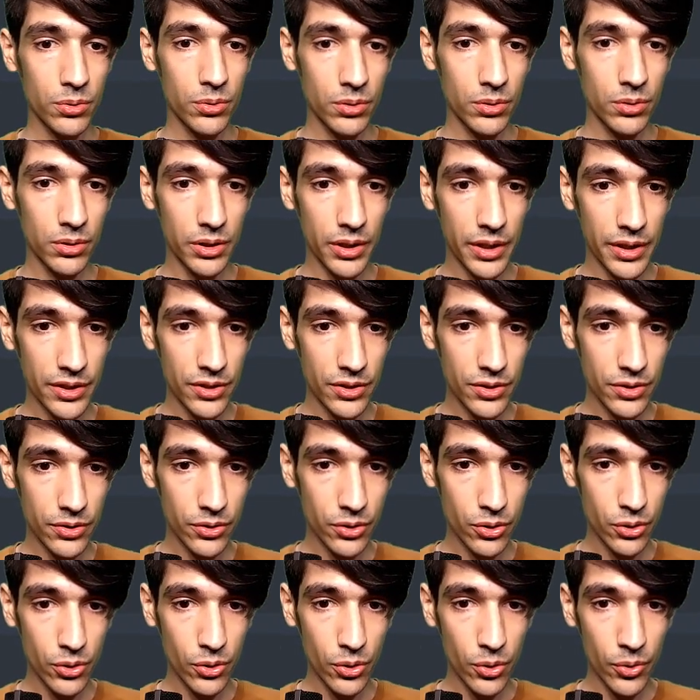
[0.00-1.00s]
let's
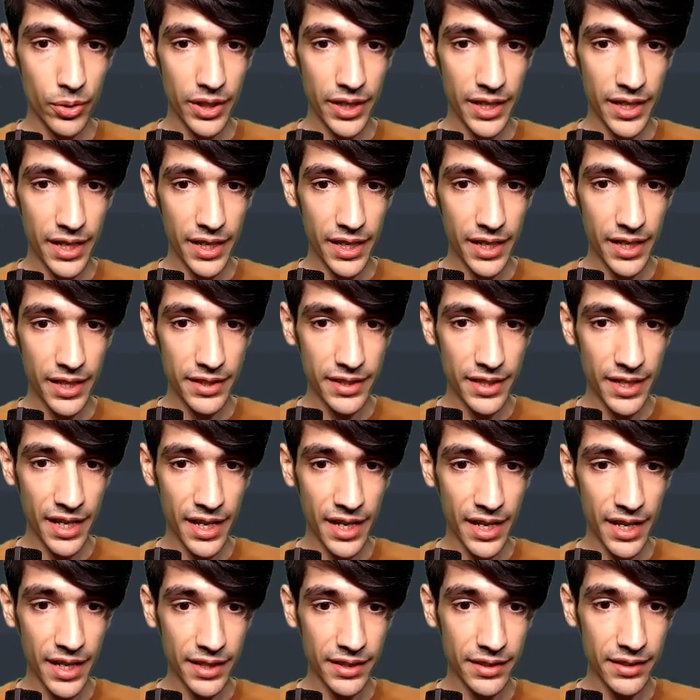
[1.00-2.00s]
go ahead
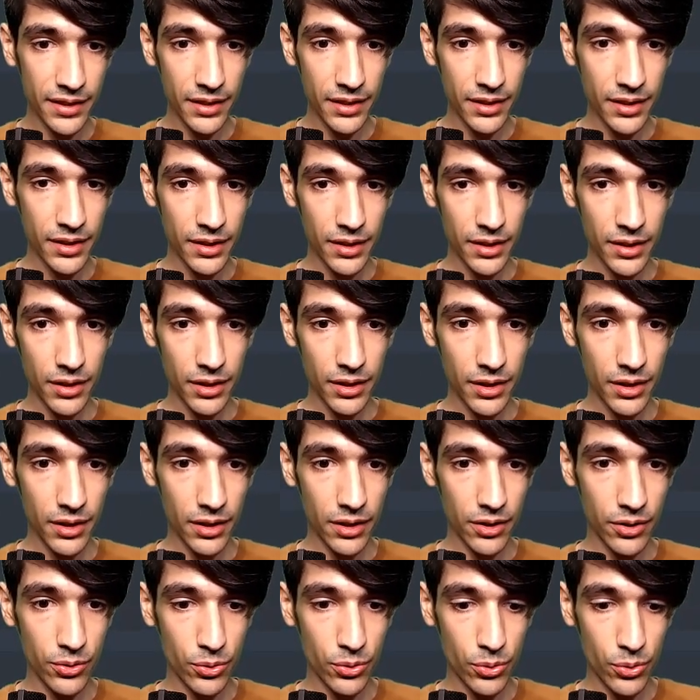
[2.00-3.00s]
and
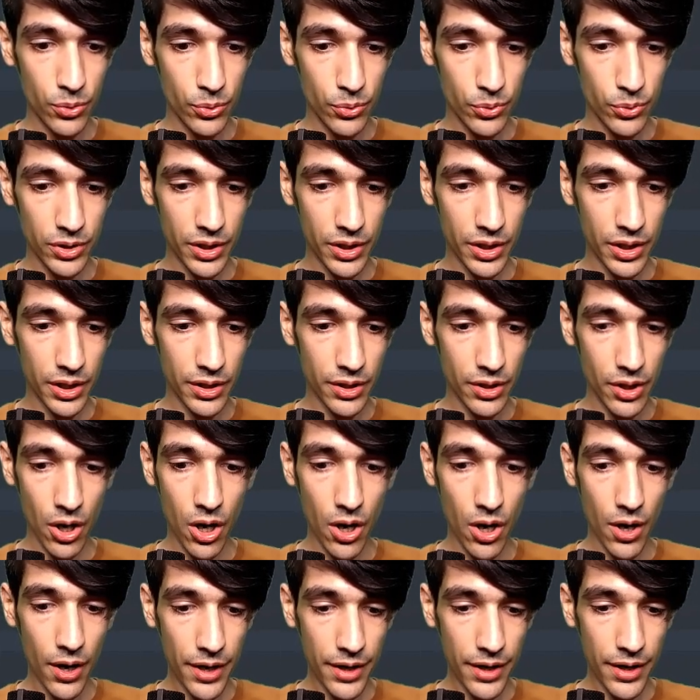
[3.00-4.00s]
use a
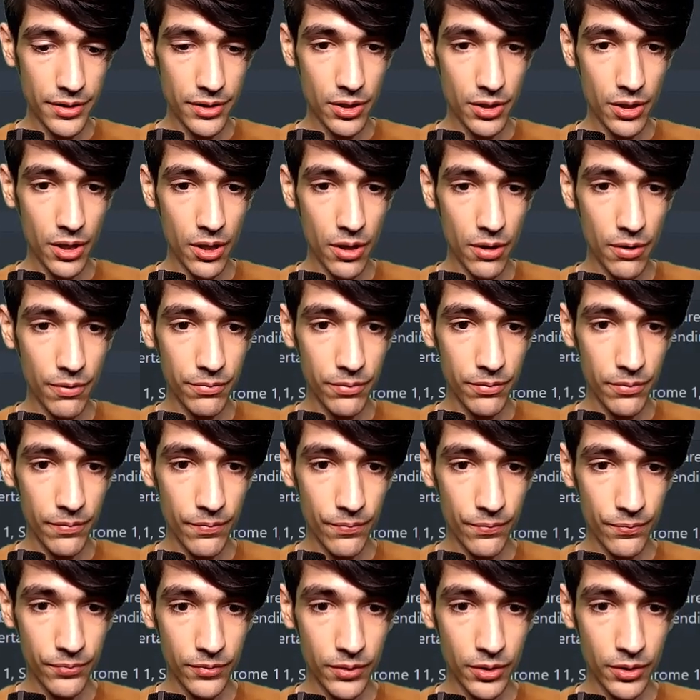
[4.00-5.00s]
height of
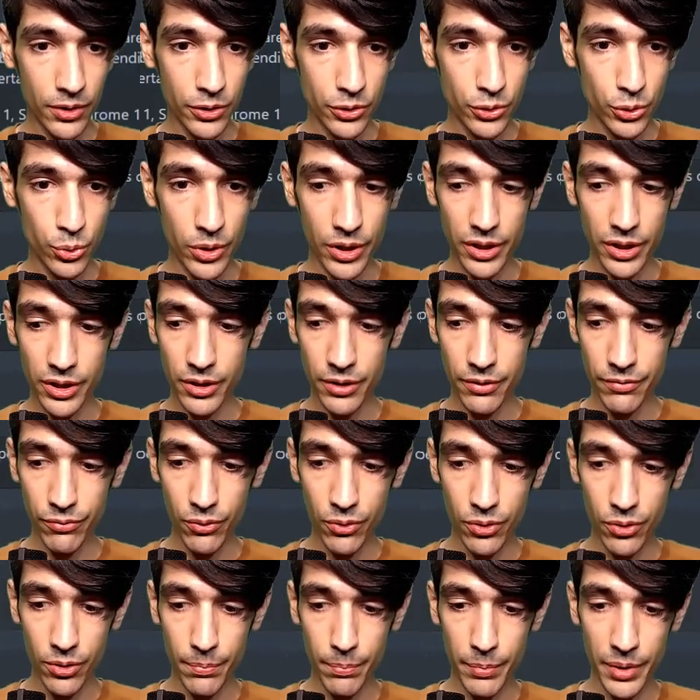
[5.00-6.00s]

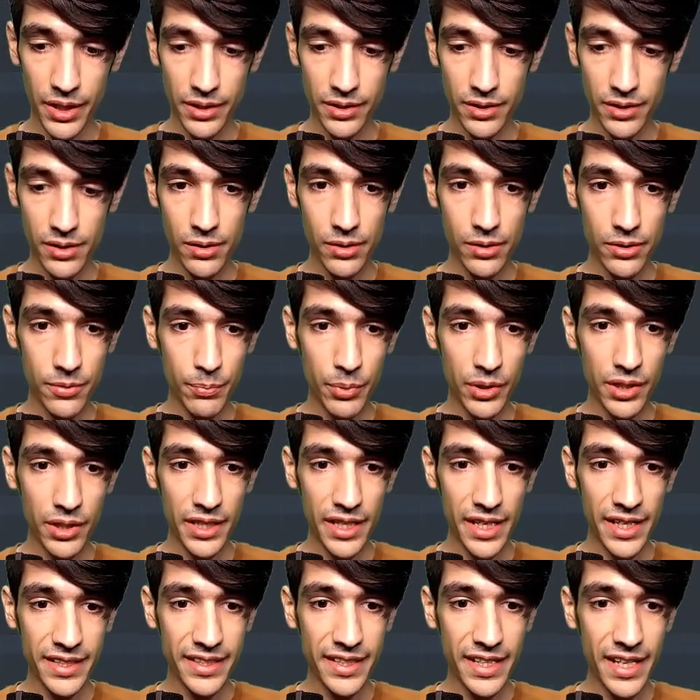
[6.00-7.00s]
24 pixels. But
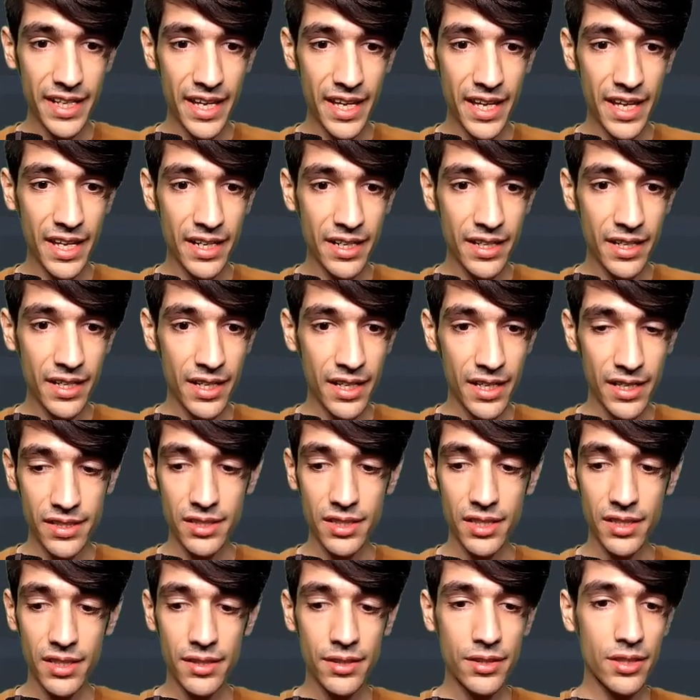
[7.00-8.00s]
again,
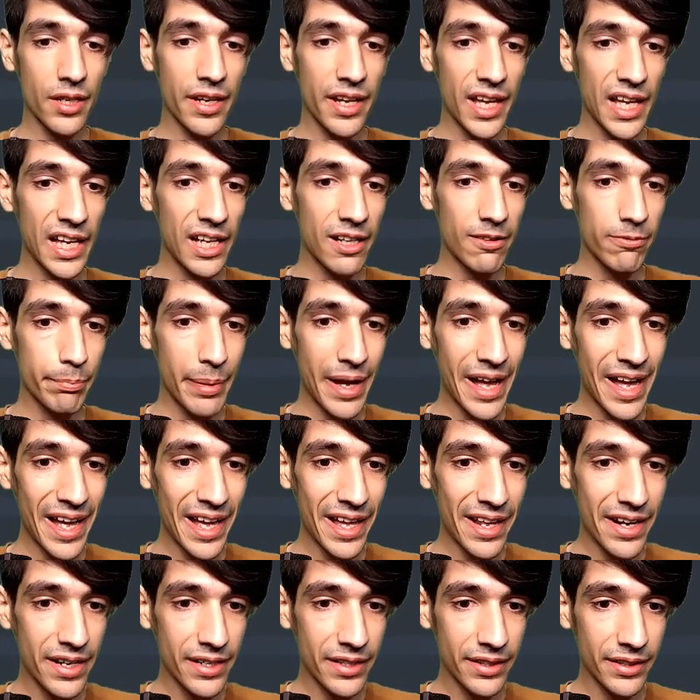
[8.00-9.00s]
since I have
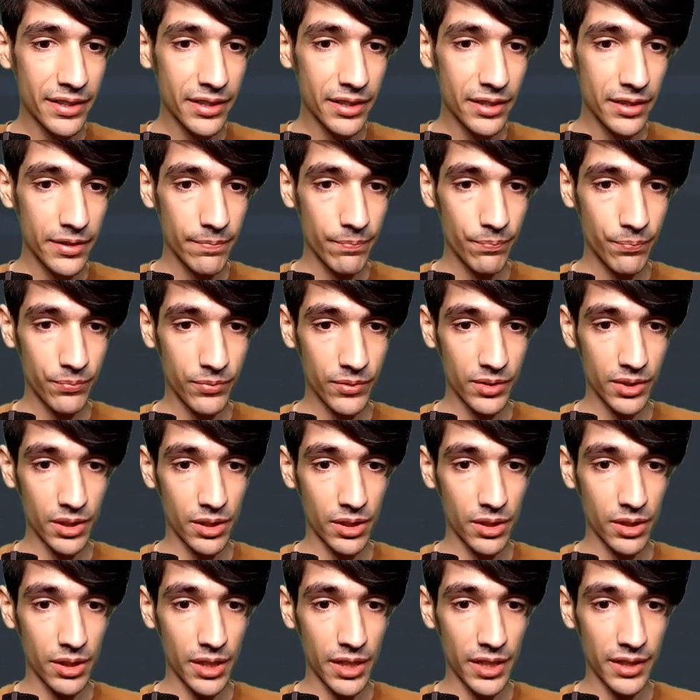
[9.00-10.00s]
padding
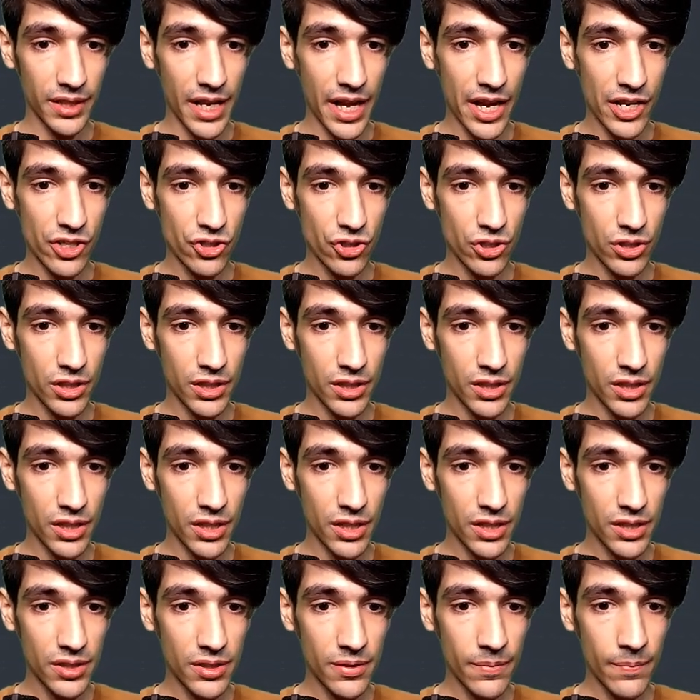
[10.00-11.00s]
attached to
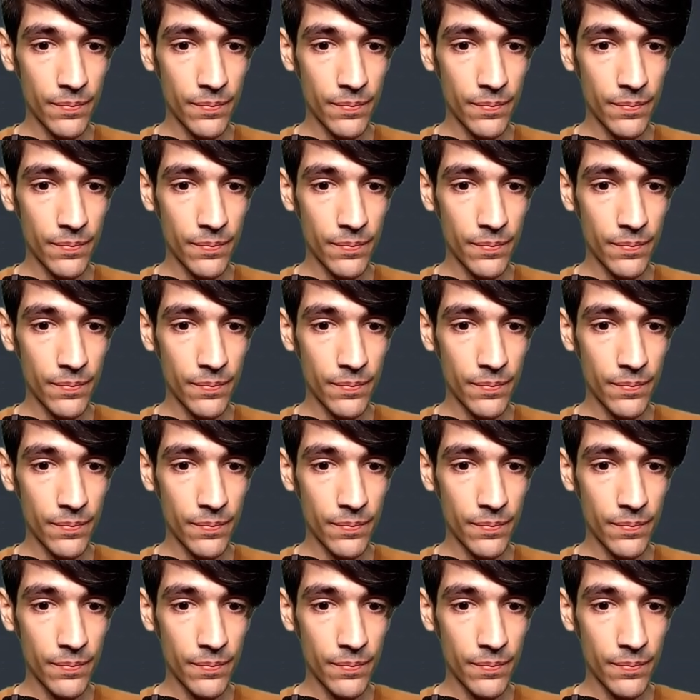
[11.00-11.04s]
this,